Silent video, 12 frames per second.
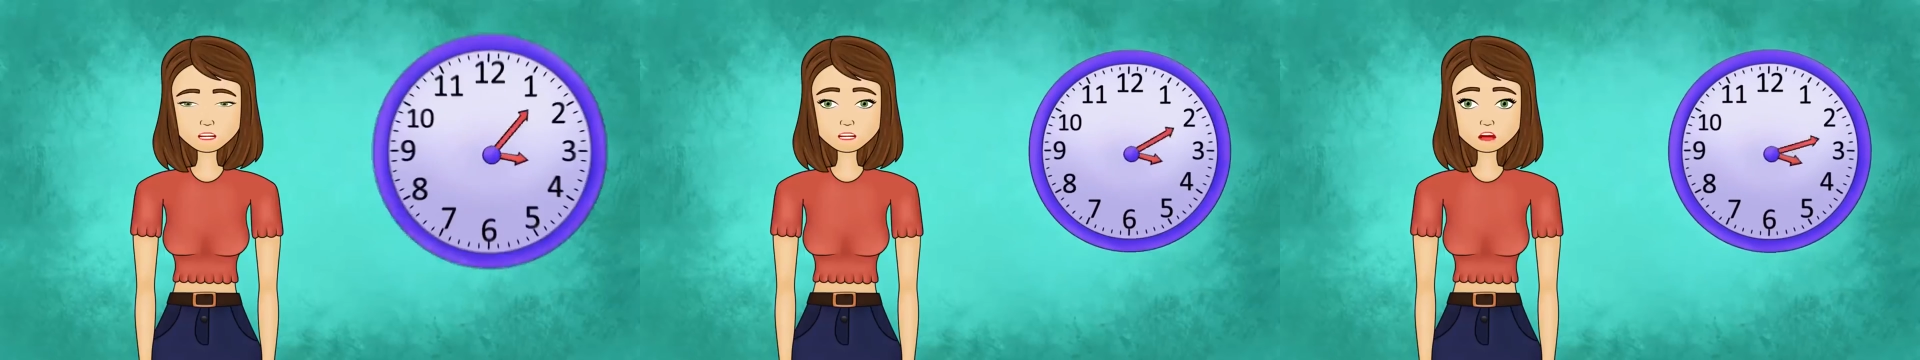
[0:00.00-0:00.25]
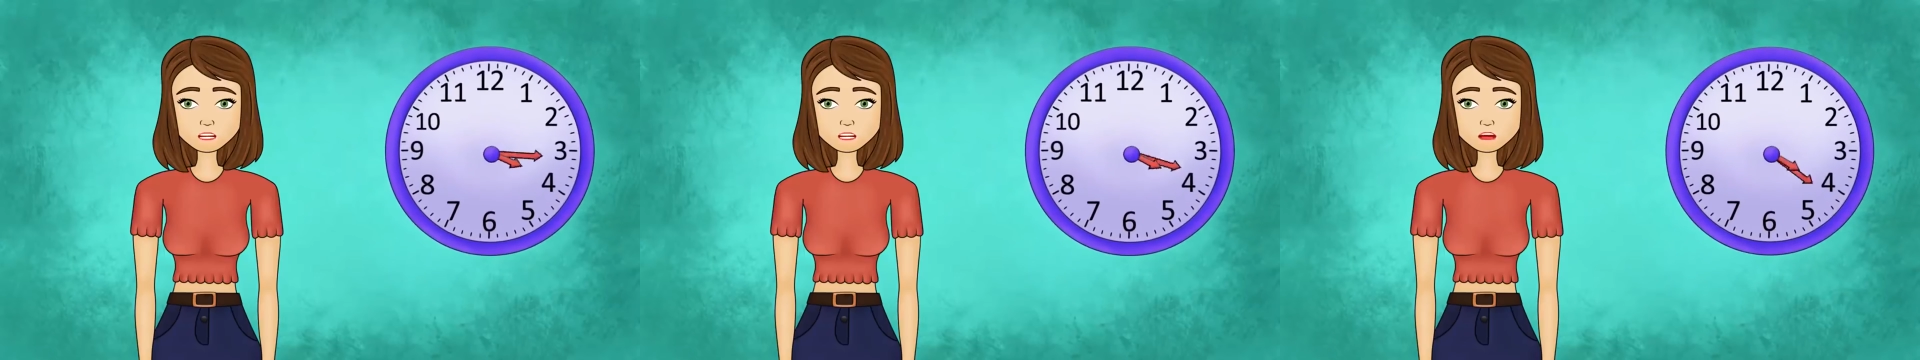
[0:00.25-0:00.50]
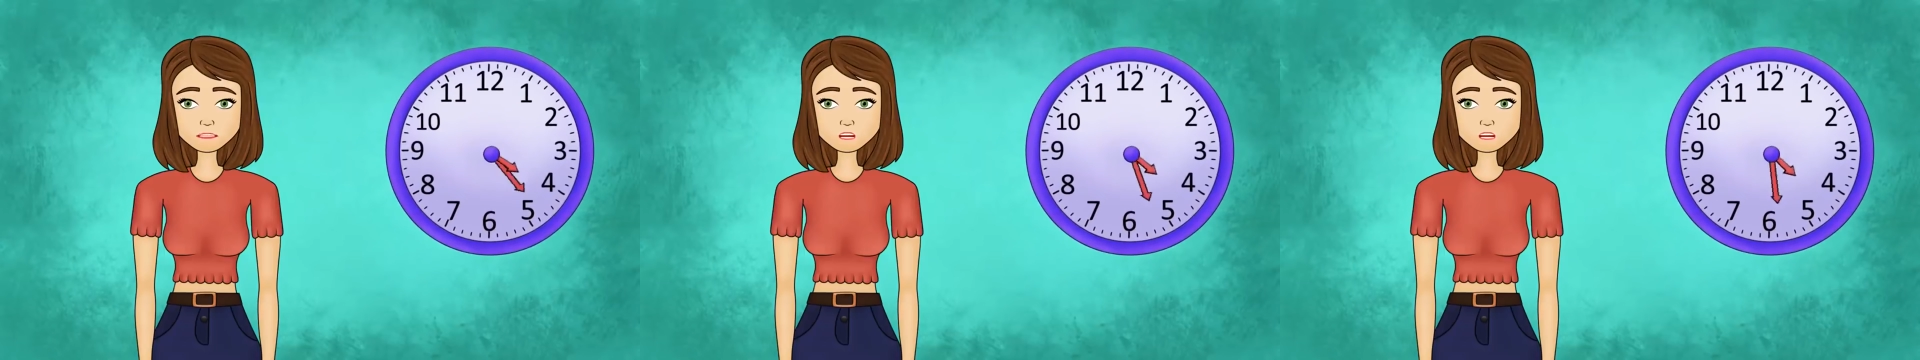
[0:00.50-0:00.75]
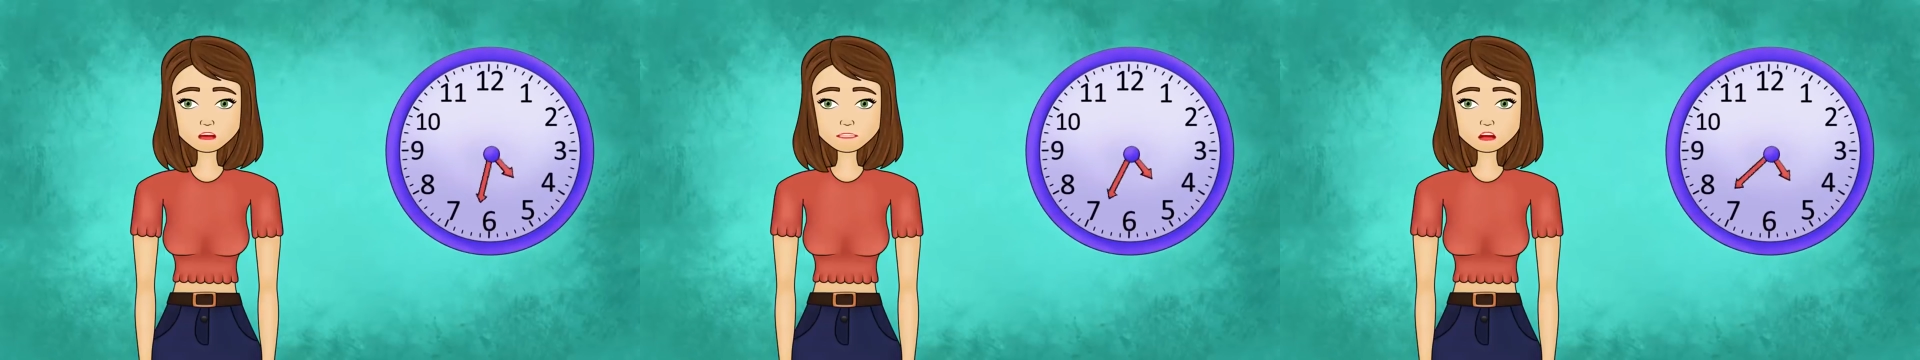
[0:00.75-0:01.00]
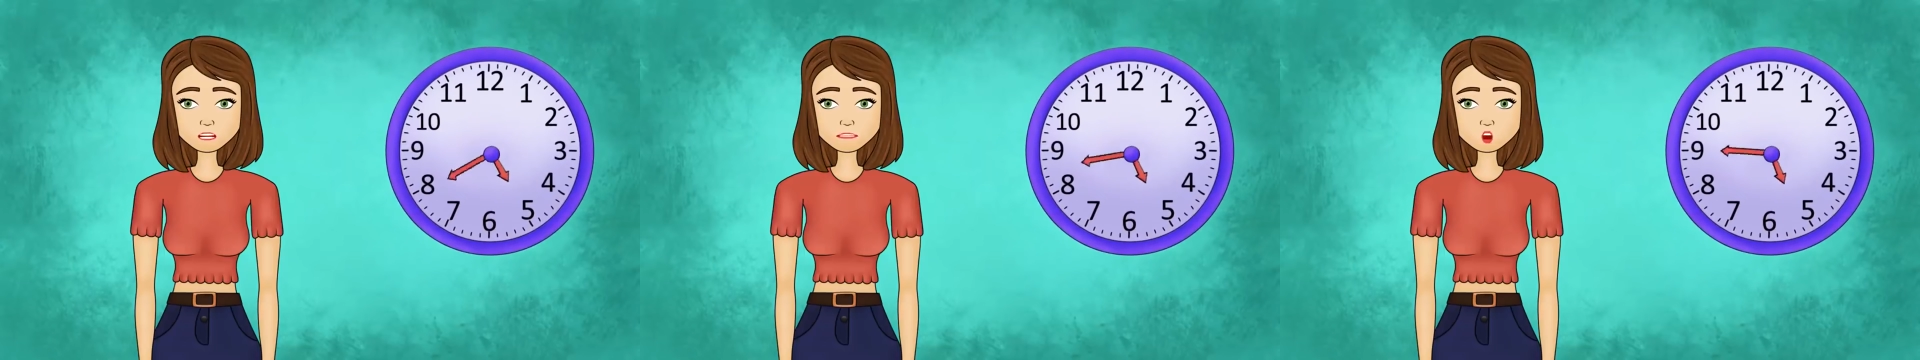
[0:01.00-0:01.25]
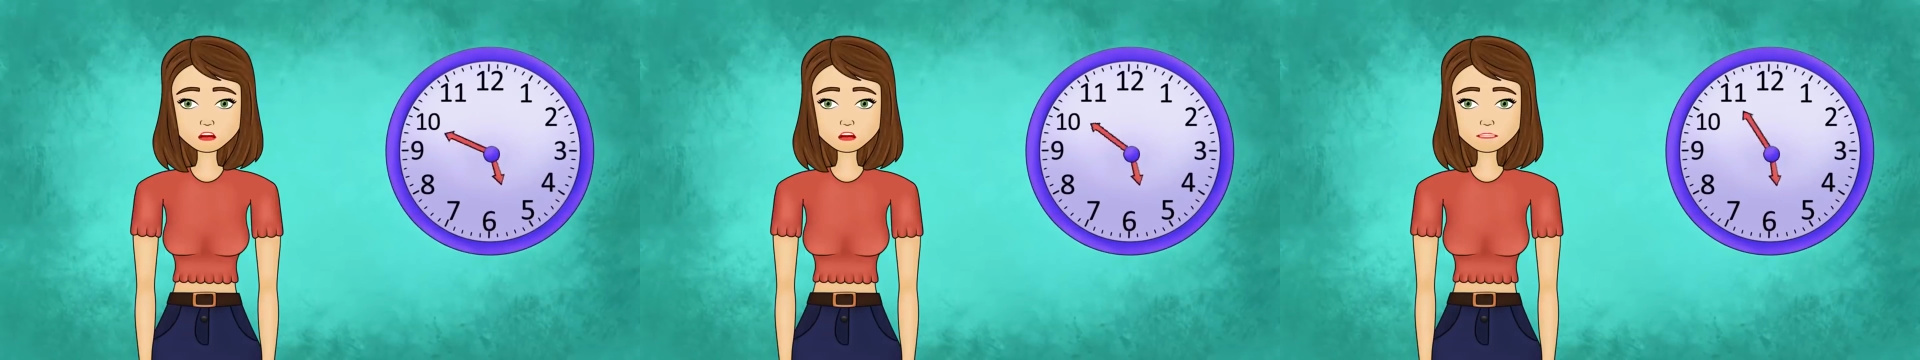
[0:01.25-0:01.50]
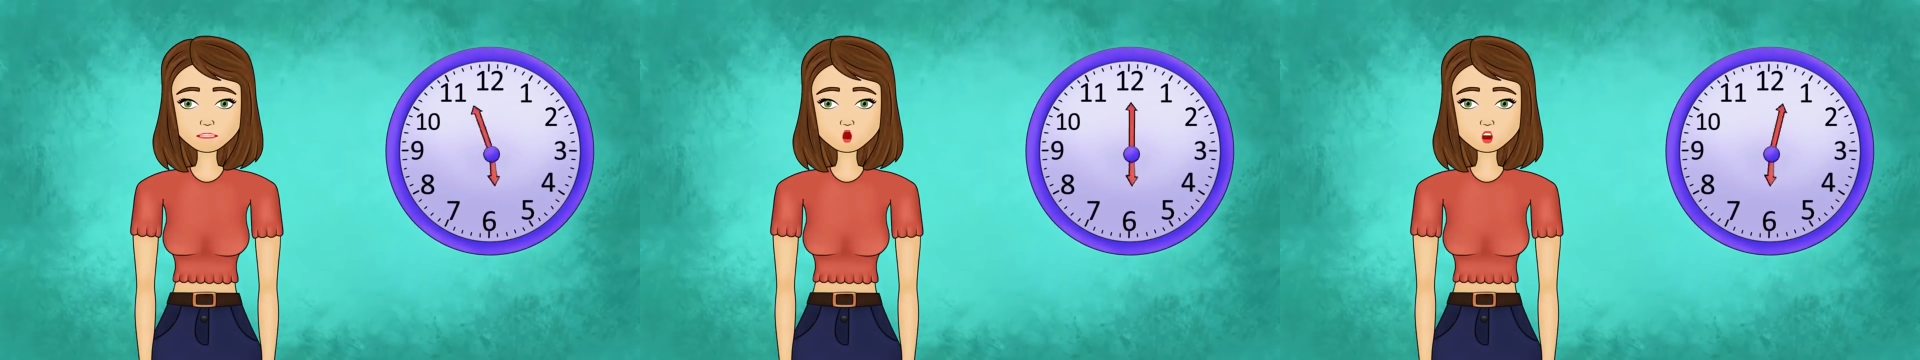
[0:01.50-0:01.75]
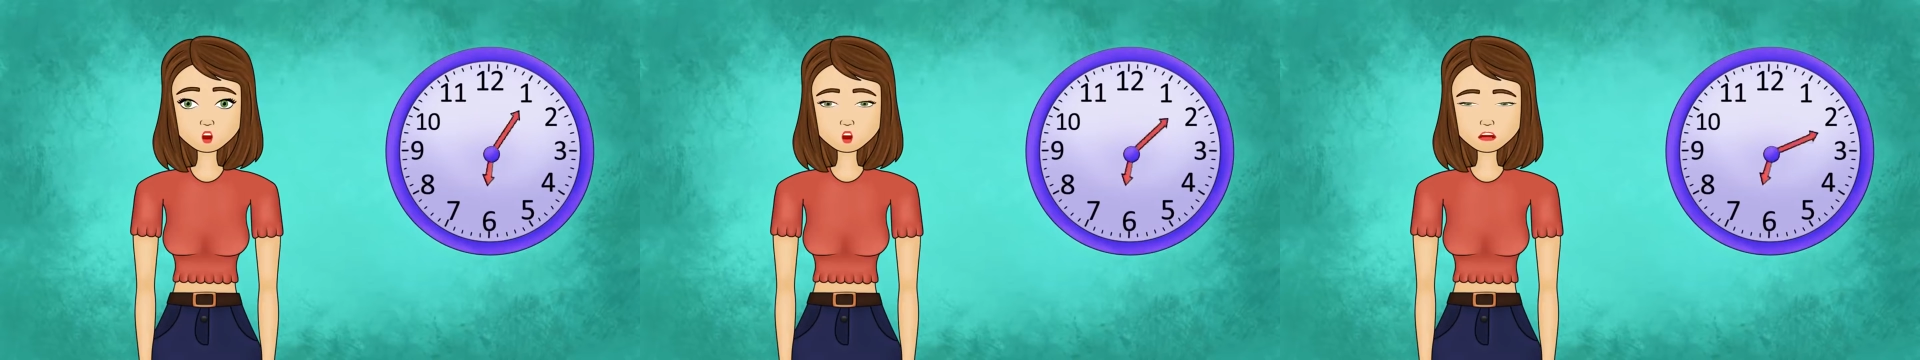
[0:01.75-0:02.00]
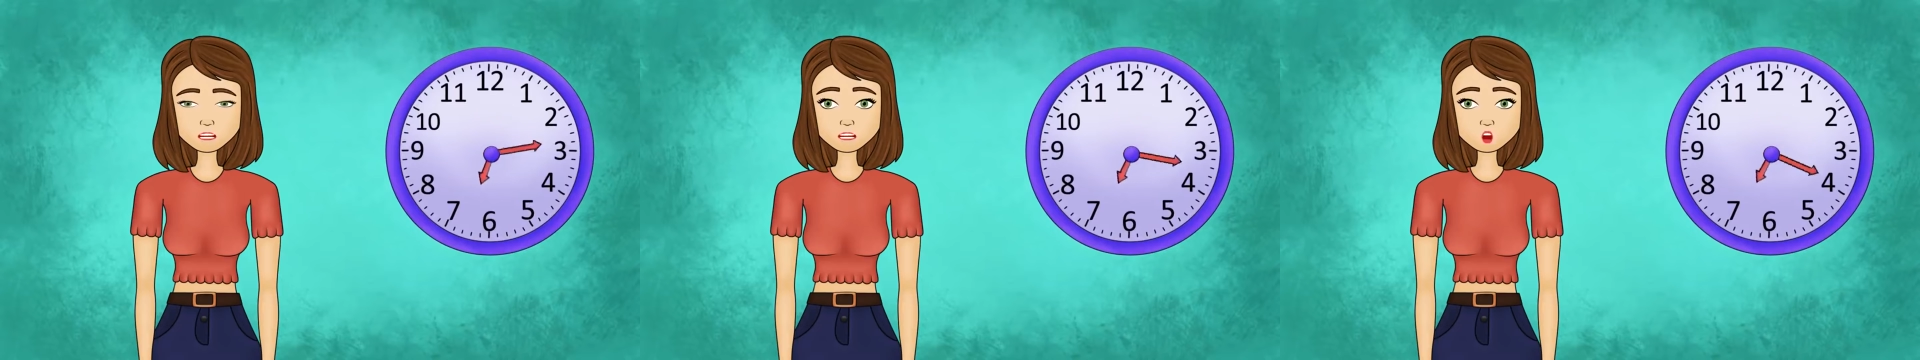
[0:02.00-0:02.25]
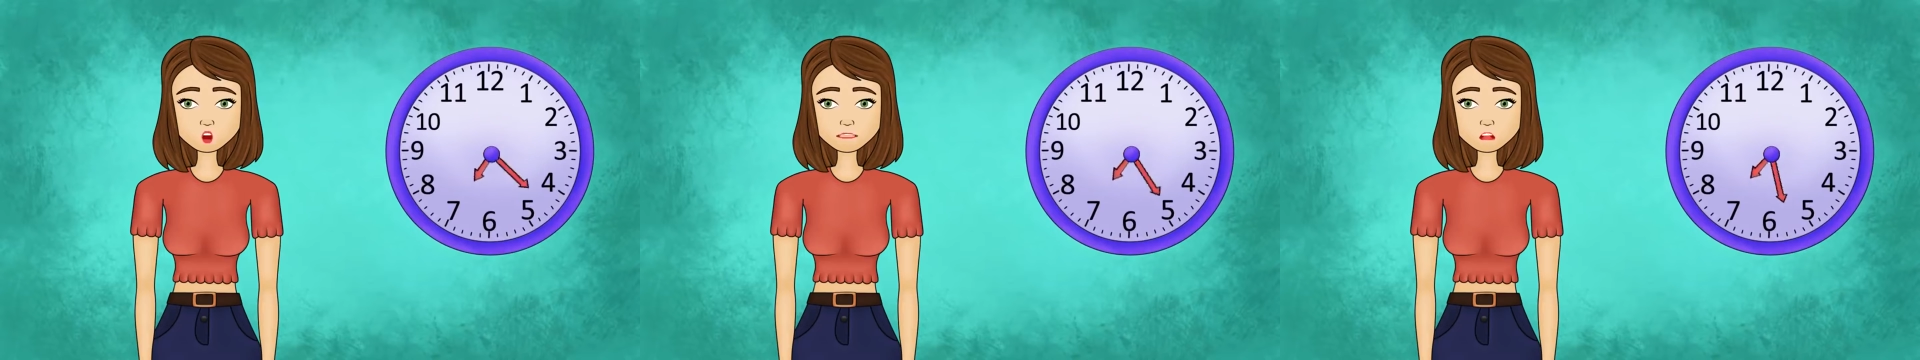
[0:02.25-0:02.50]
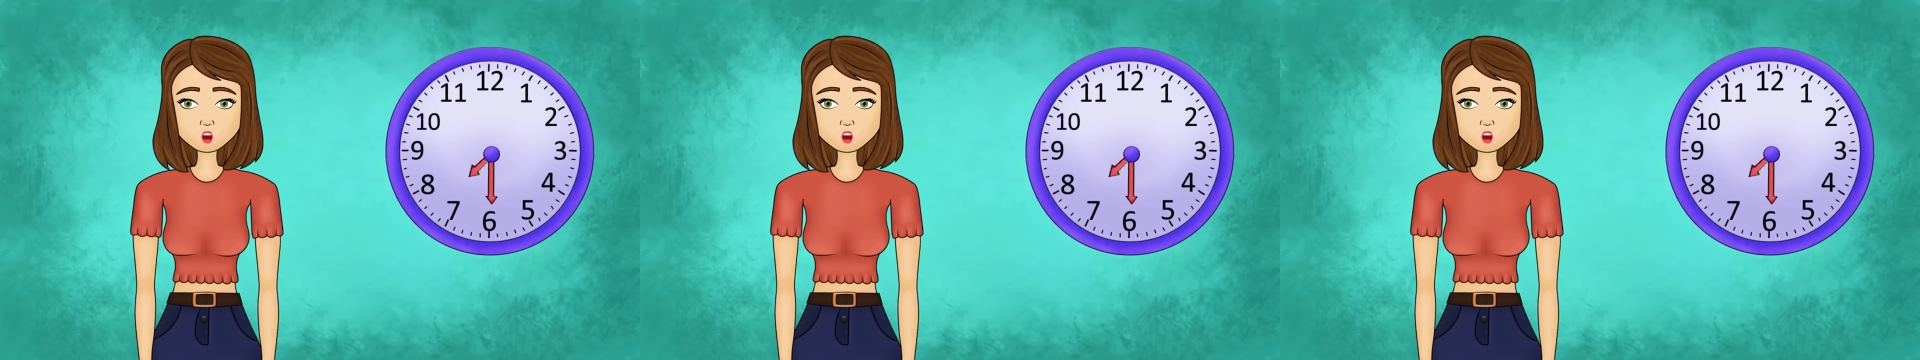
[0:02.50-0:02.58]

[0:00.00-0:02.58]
I began to change my clothes more and more